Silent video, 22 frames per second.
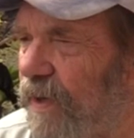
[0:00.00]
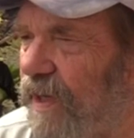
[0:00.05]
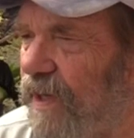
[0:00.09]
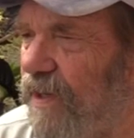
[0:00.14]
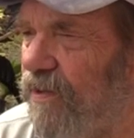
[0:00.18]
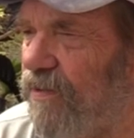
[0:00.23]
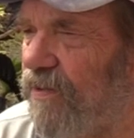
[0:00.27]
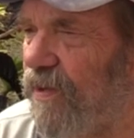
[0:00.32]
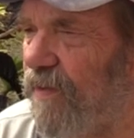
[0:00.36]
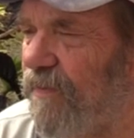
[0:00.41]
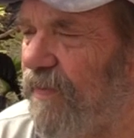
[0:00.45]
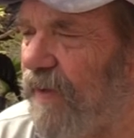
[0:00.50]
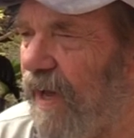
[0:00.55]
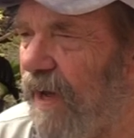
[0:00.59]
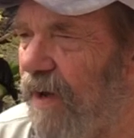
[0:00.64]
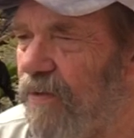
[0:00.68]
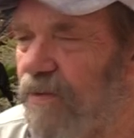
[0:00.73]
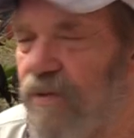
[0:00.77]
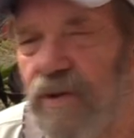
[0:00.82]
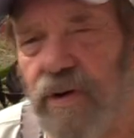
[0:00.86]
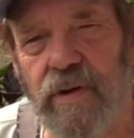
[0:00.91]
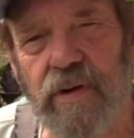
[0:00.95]
reeds have
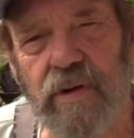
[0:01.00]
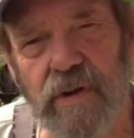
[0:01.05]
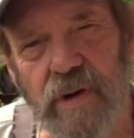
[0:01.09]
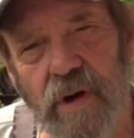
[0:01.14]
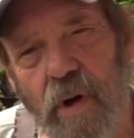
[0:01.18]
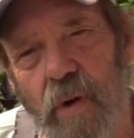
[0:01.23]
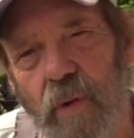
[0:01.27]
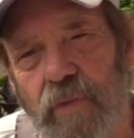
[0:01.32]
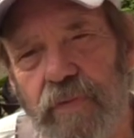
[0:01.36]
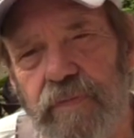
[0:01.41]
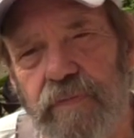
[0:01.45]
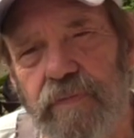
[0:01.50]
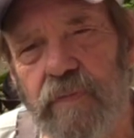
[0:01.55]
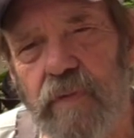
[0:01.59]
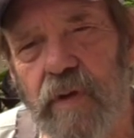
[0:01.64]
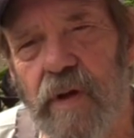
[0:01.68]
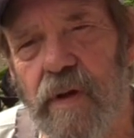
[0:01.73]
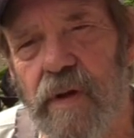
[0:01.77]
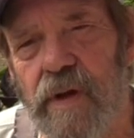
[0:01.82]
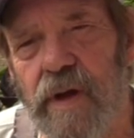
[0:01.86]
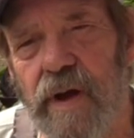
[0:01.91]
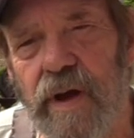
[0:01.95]
now turned golden,
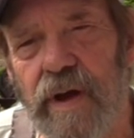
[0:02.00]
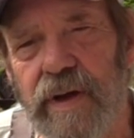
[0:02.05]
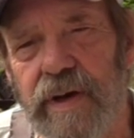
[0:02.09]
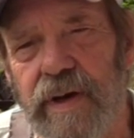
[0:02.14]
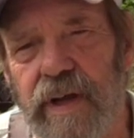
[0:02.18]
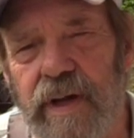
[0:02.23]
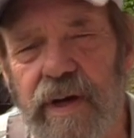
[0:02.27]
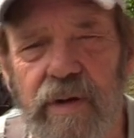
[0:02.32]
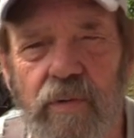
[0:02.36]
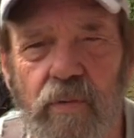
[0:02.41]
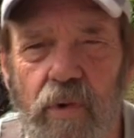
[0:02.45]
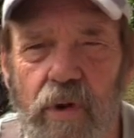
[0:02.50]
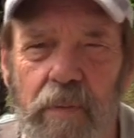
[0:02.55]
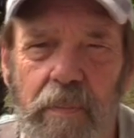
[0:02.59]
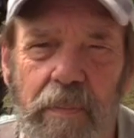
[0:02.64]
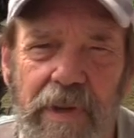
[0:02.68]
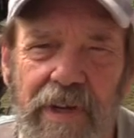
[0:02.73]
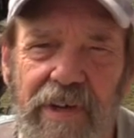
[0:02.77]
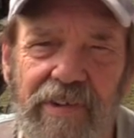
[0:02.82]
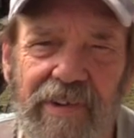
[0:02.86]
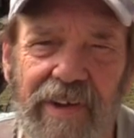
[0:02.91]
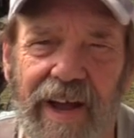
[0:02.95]
and it would
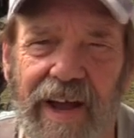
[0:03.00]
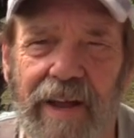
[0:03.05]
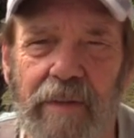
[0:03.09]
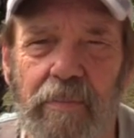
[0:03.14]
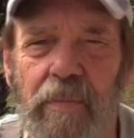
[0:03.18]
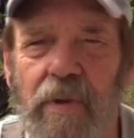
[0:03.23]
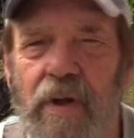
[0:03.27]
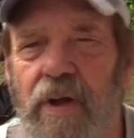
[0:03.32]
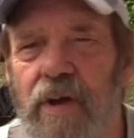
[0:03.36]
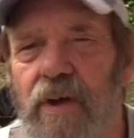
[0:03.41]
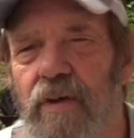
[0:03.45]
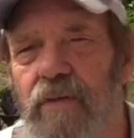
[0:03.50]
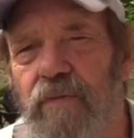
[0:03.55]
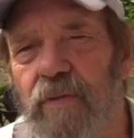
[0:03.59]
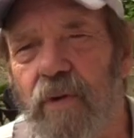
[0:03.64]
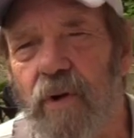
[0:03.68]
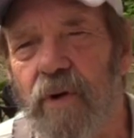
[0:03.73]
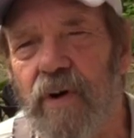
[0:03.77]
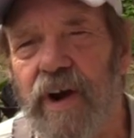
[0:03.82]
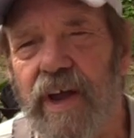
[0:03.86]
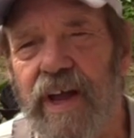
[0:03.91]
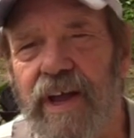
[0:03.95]
be time
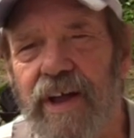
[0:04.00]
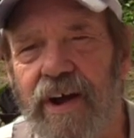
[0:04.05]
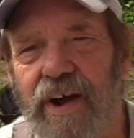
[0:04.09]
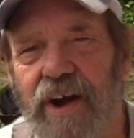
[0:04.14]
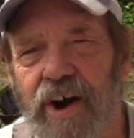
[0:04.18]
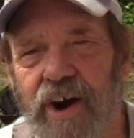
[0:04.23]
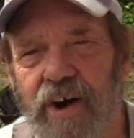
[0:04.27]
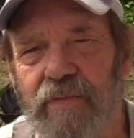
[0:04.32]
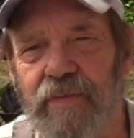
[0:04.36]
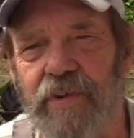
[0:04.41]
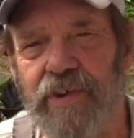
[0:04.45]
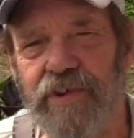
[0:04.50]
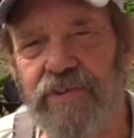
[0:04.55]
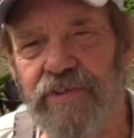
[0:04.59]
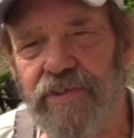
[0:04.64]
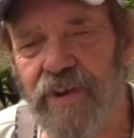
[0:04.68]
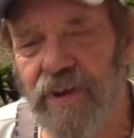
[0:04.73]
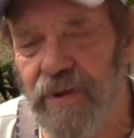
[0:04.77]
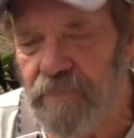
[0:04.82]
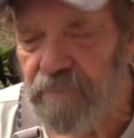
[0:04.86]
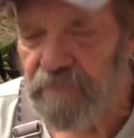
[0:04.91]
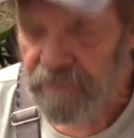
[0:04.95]
for a
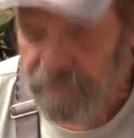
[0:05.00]
harvest.